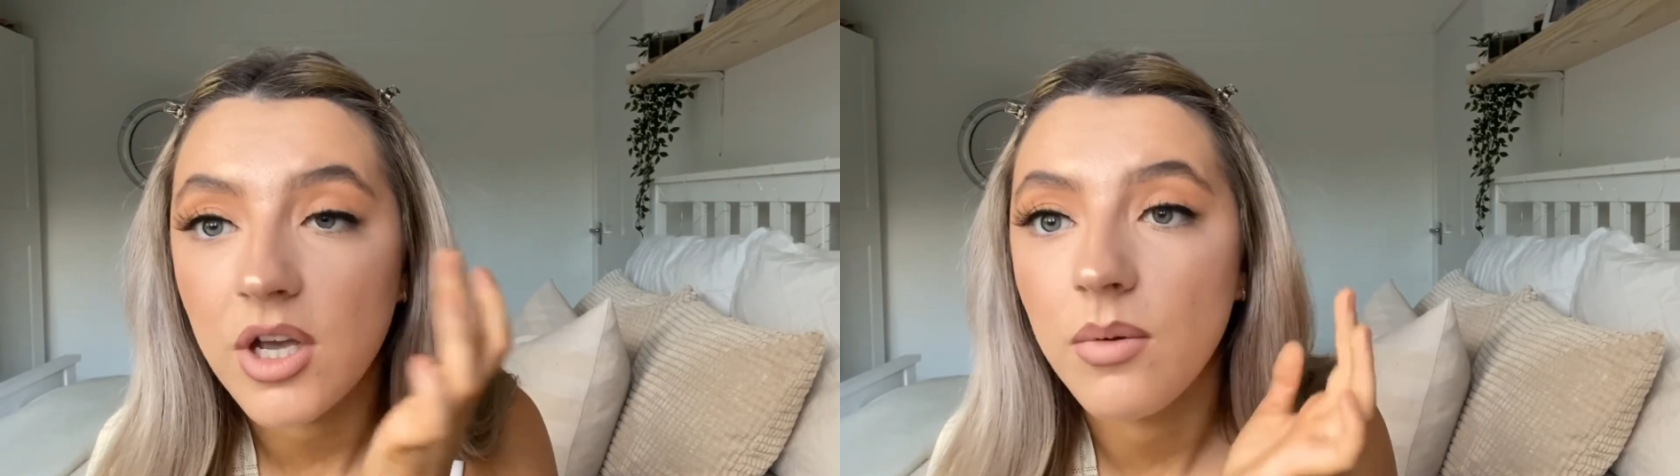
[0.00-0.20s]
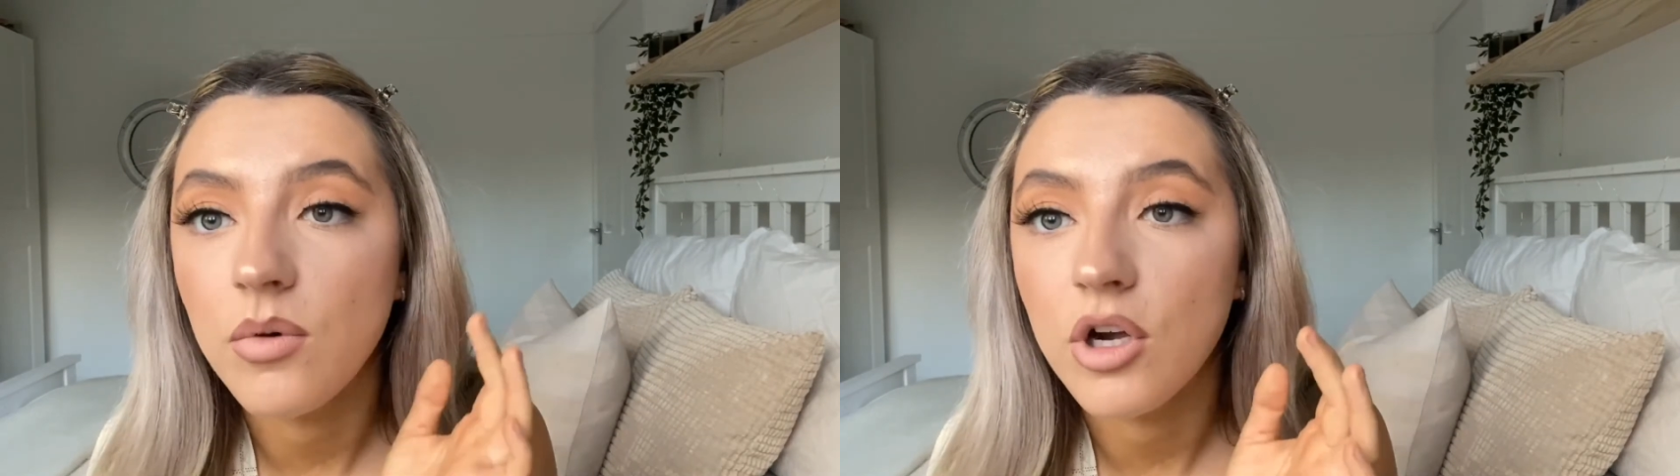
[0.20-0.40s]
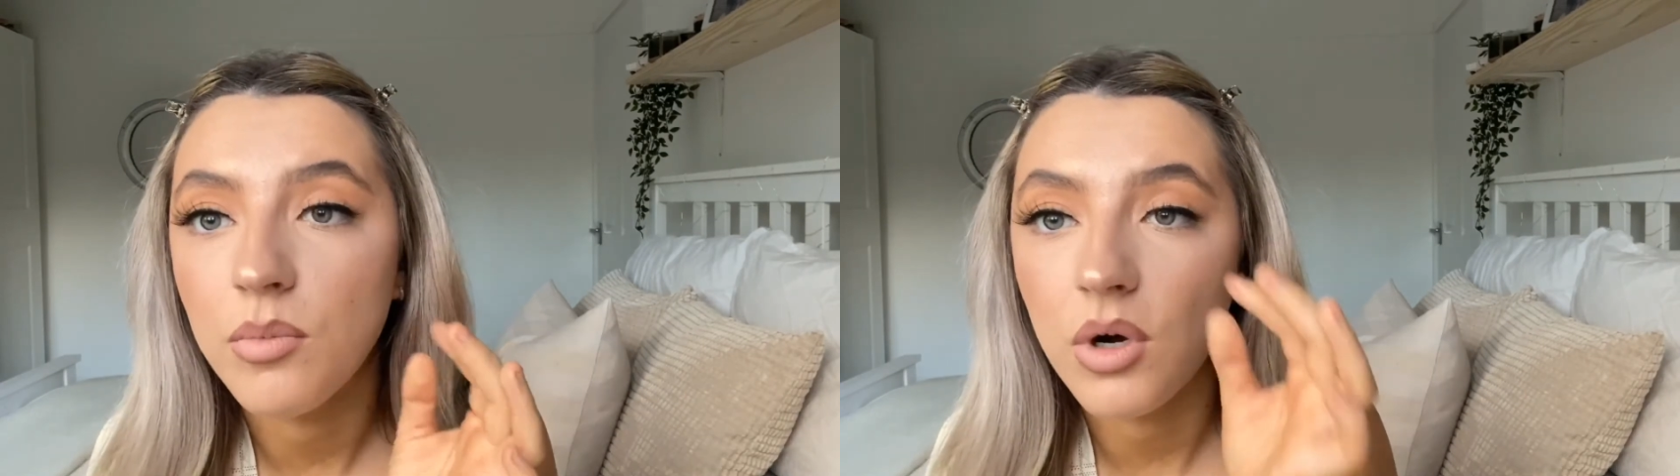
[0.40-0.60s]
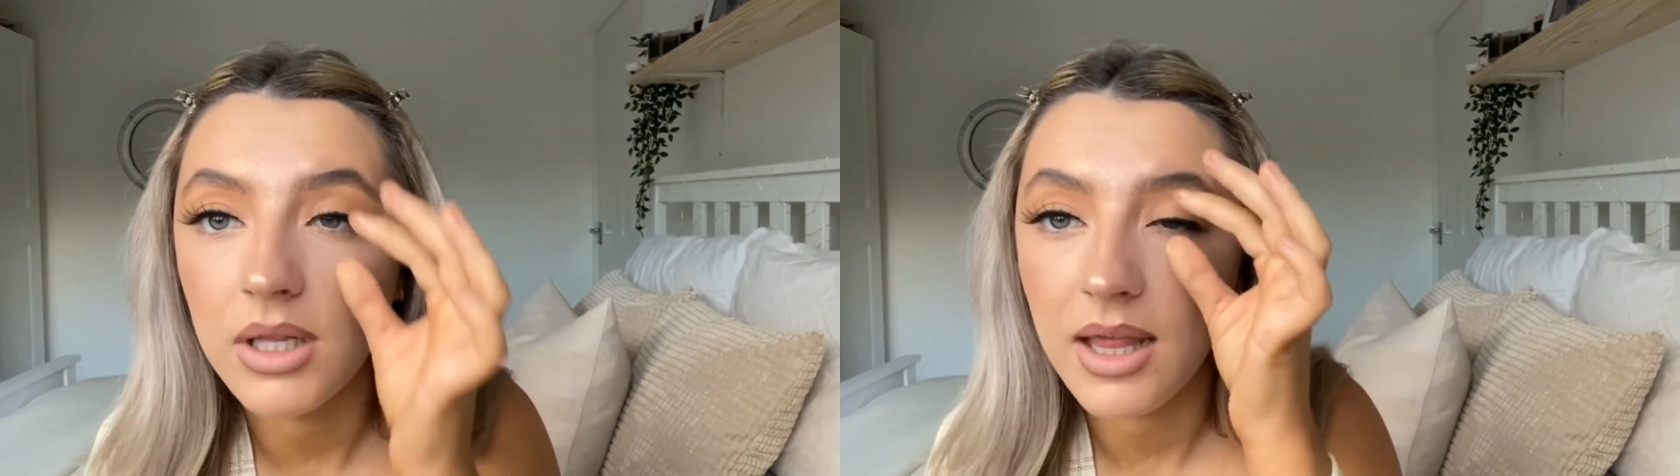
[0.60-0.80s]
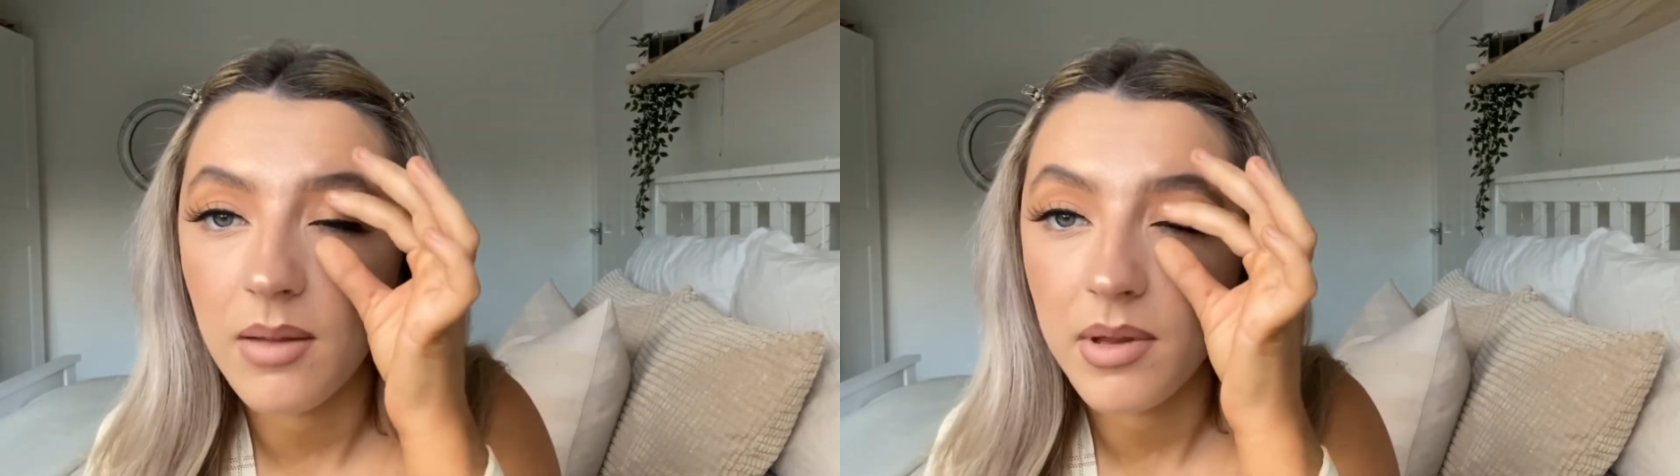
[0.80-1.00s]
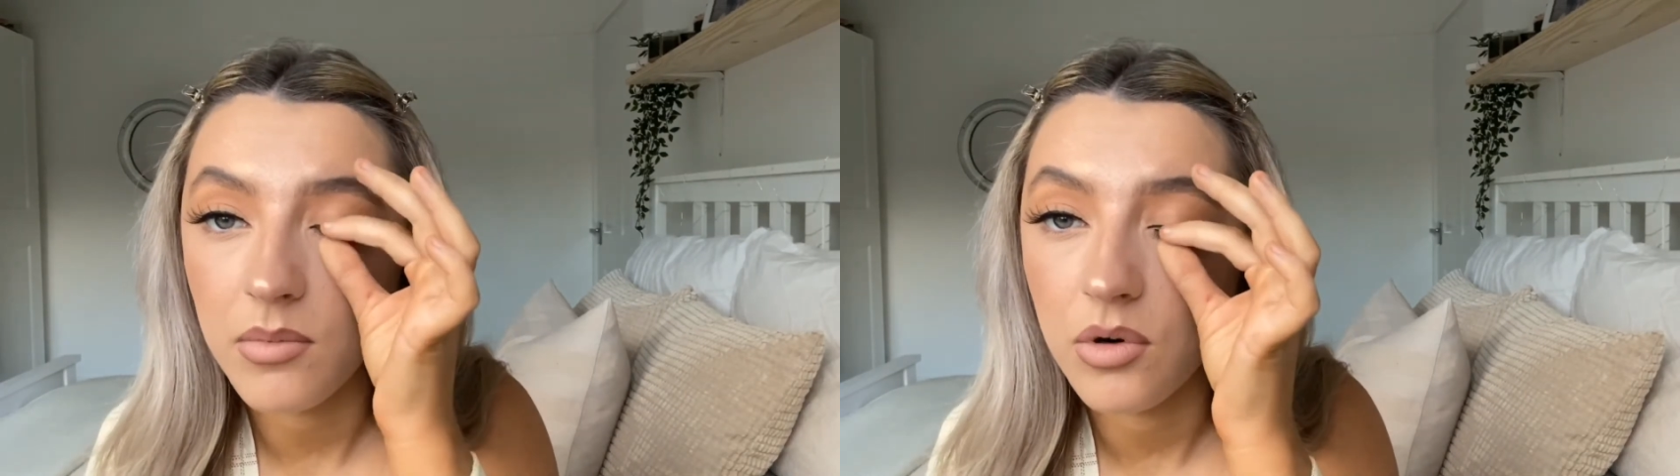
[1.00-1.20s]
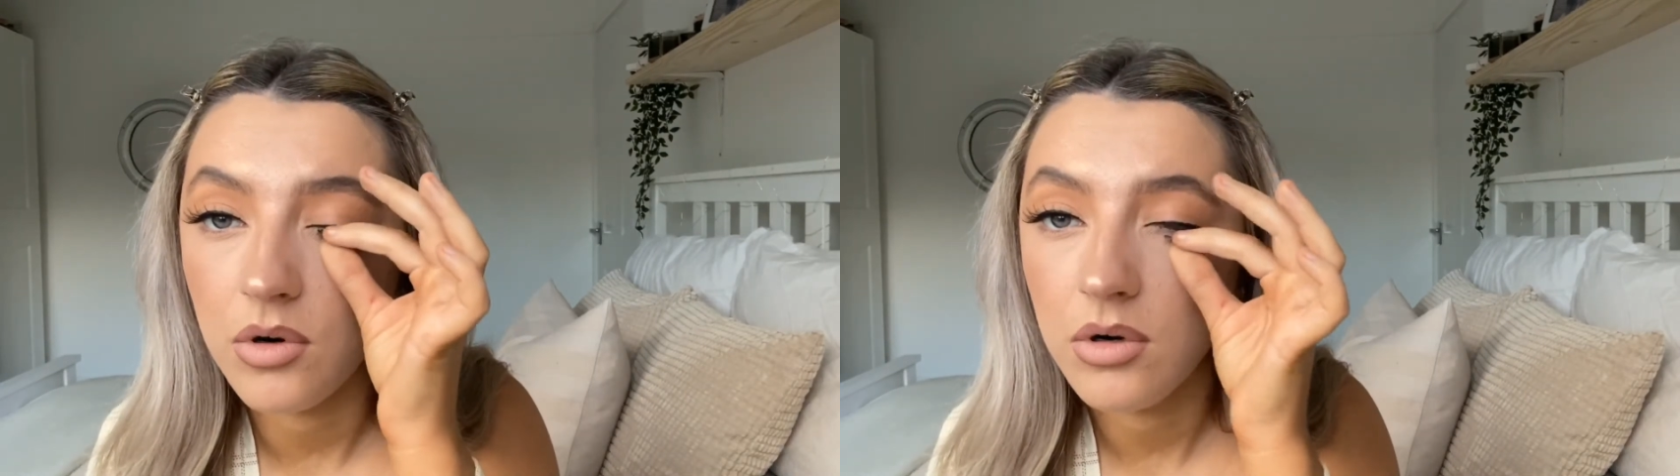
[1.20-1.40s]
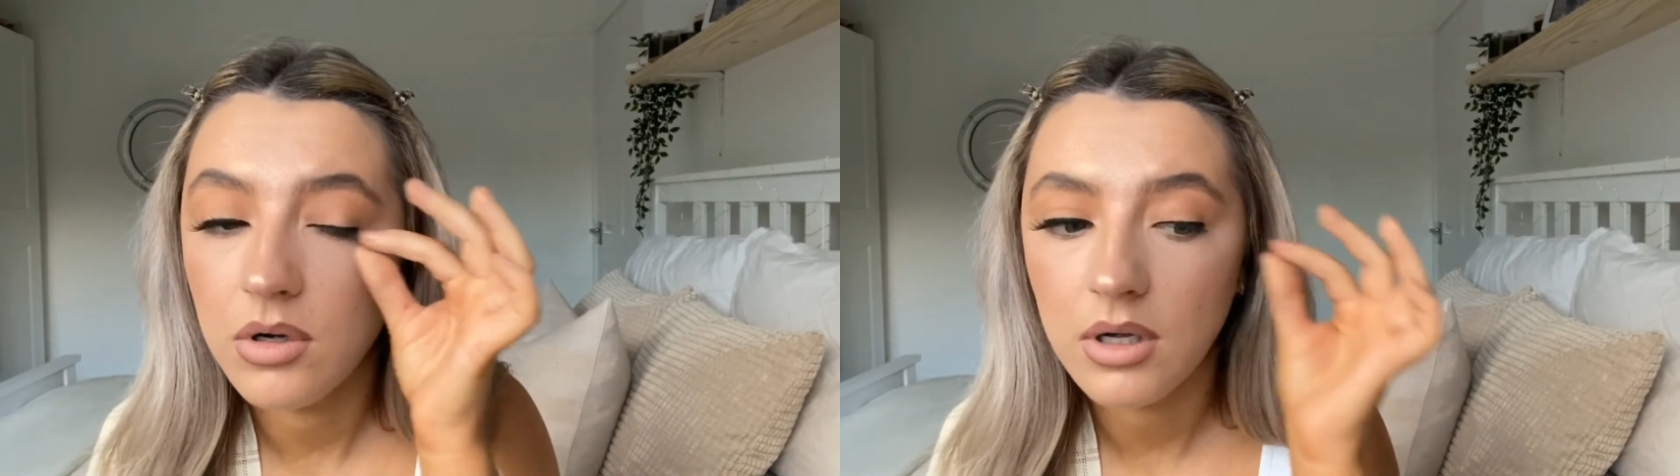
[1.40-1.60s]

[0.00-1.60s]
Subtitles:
I'm going to put a little bit more